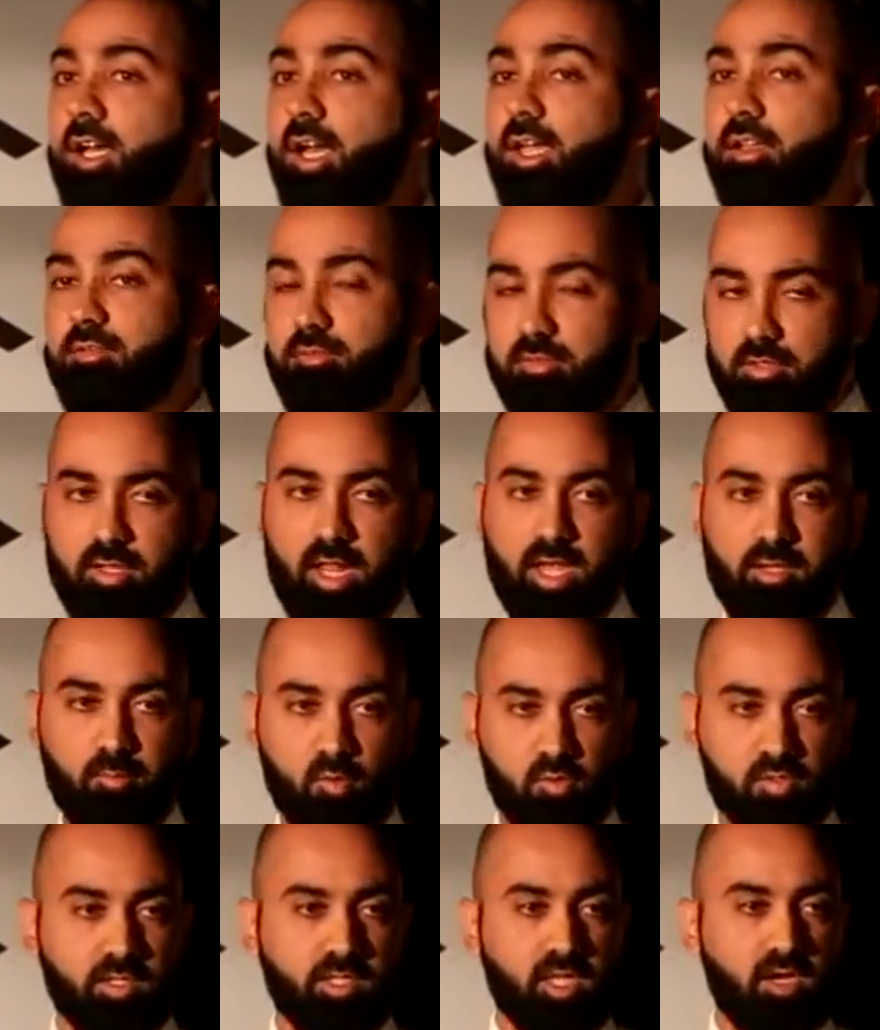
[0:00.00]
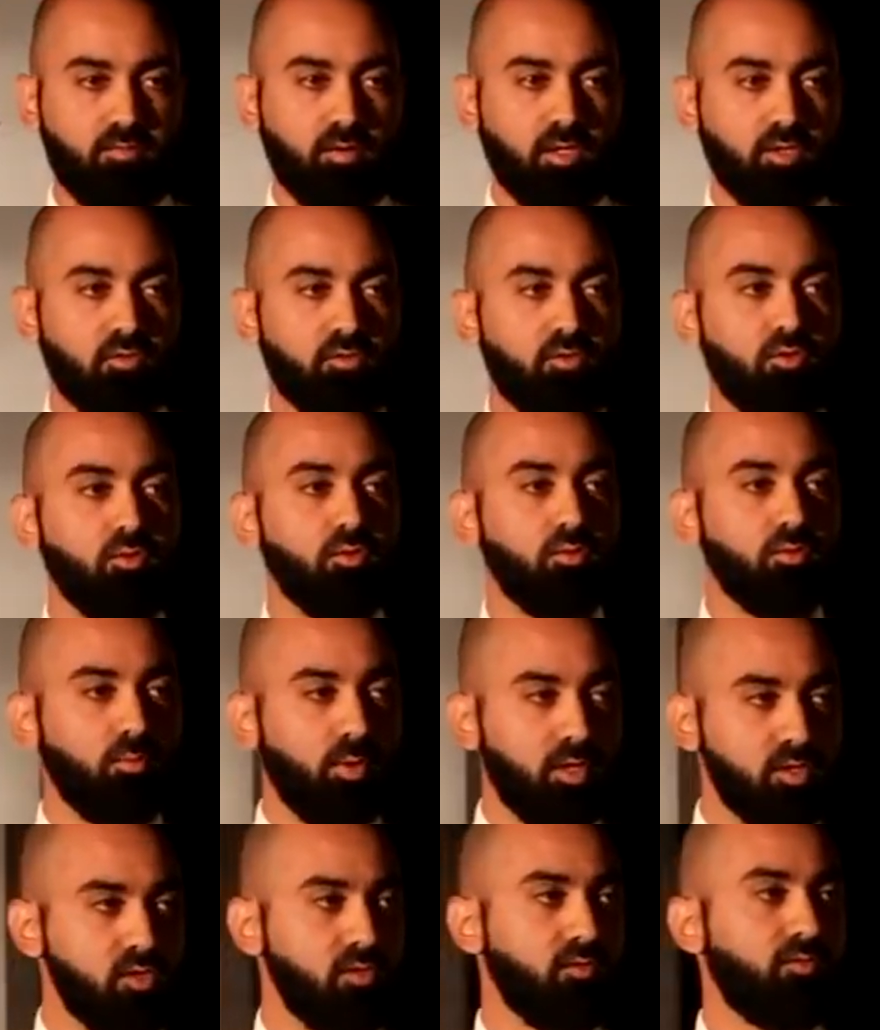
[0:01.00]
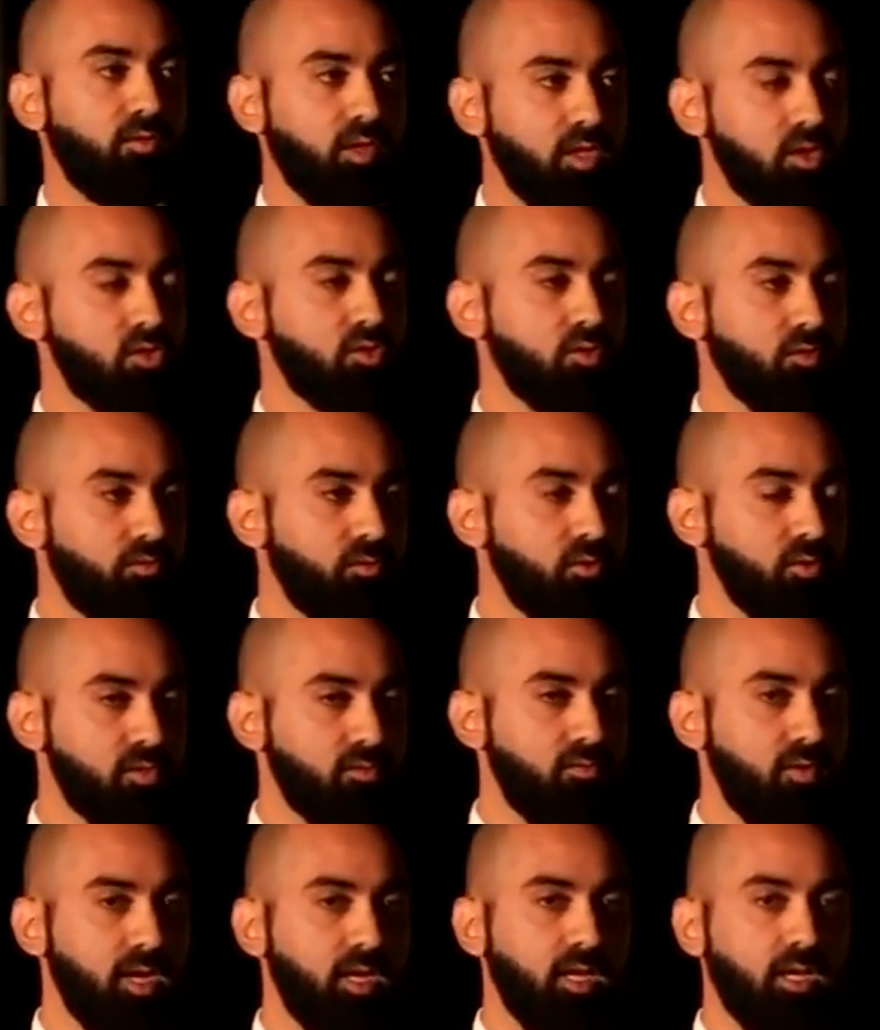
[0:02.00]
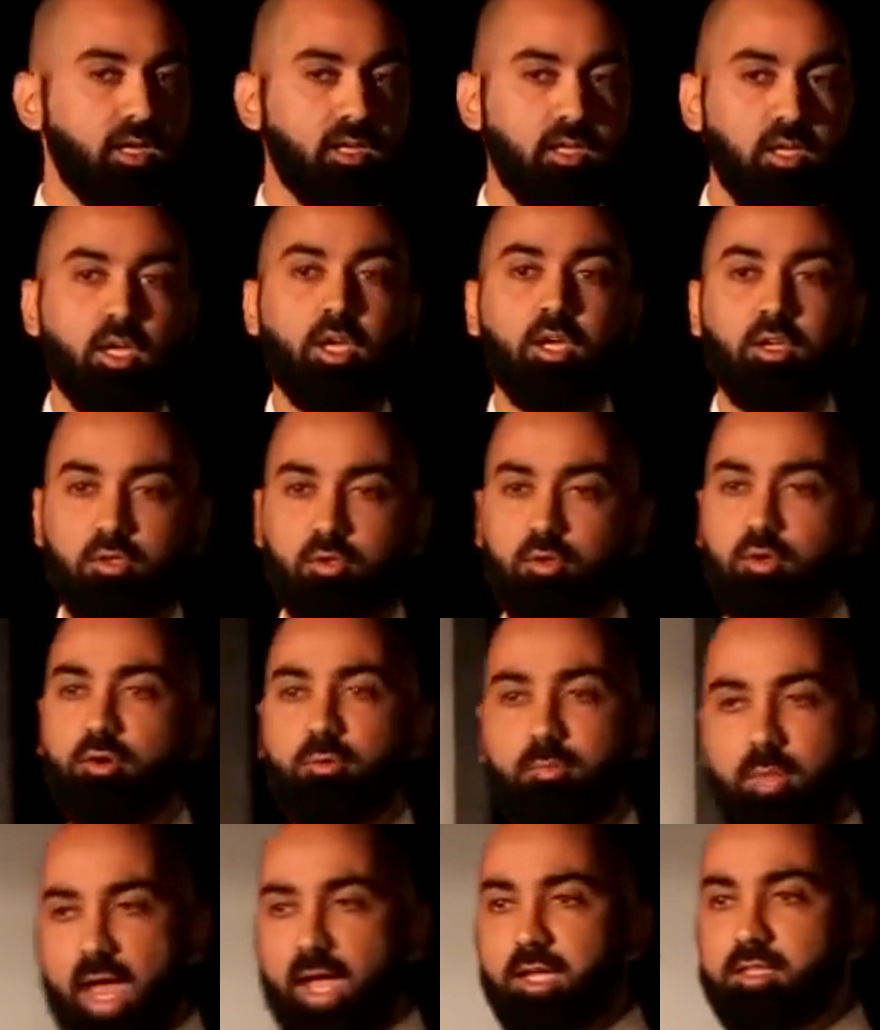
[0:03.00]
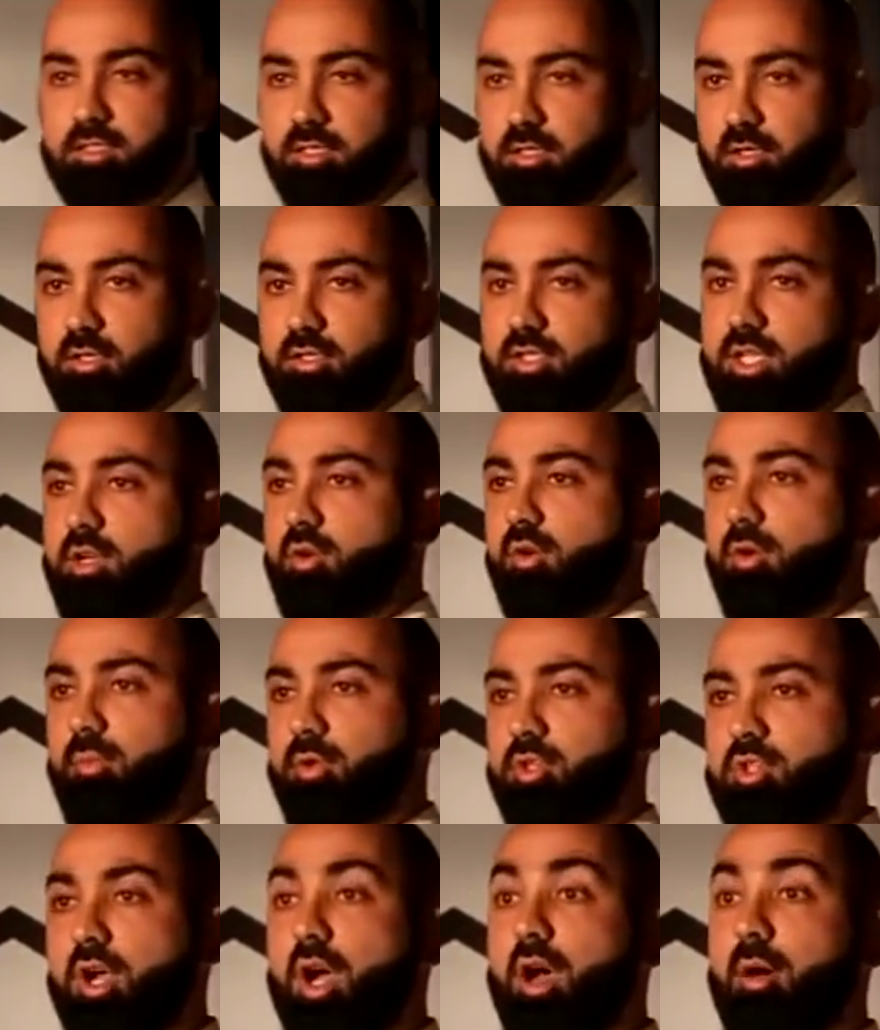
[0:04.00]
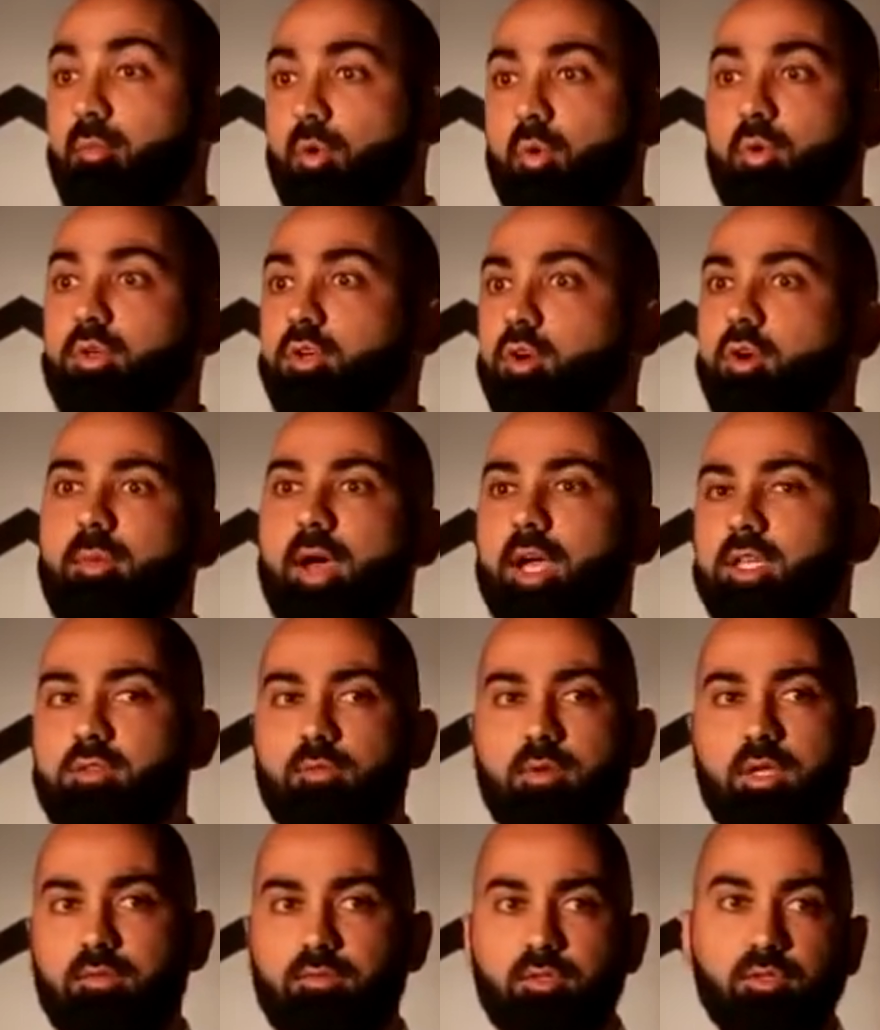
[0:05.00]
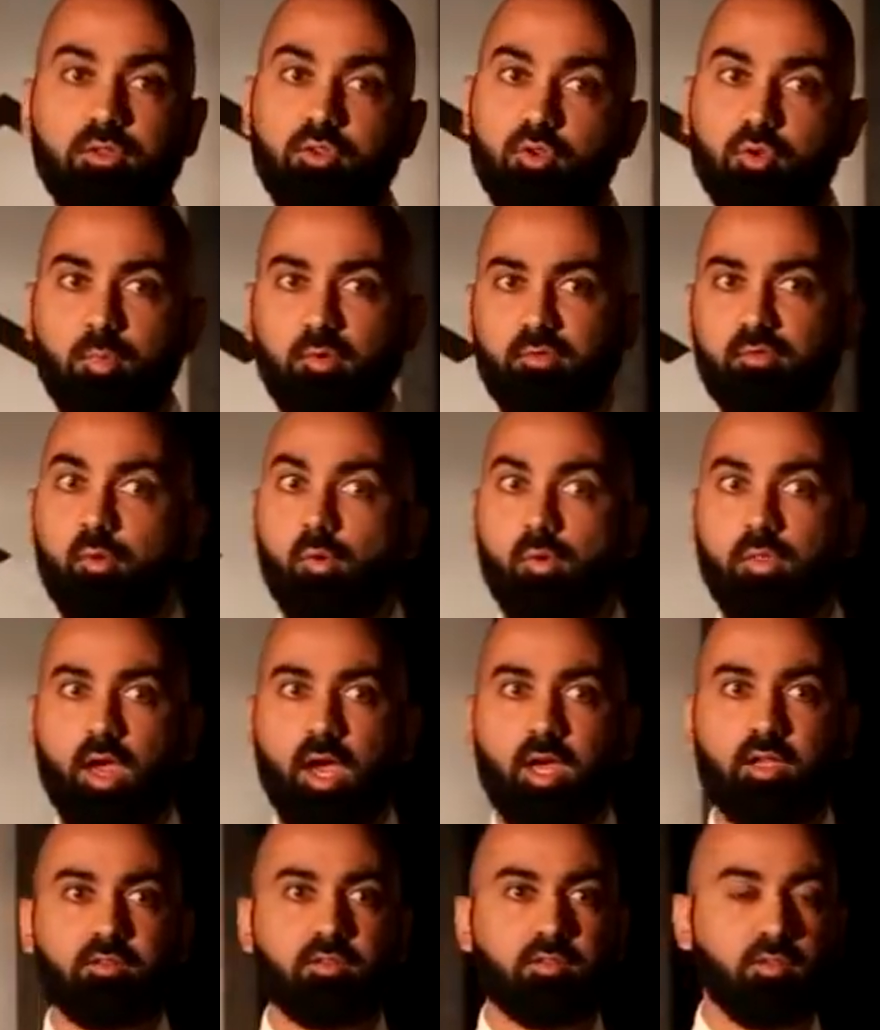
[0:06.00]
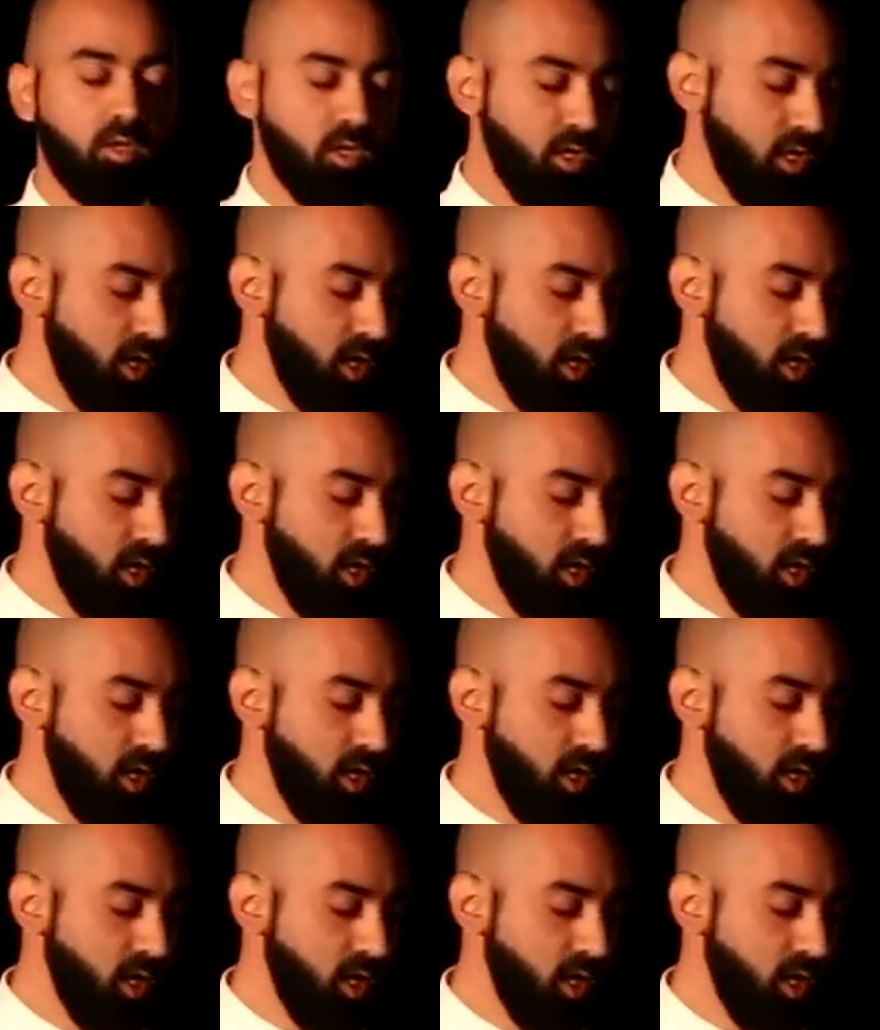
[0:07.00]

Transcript: And like most South Africans do, once you finish your first failure, you go back to the cushy corporate job, or you go back to whatever you knew before that.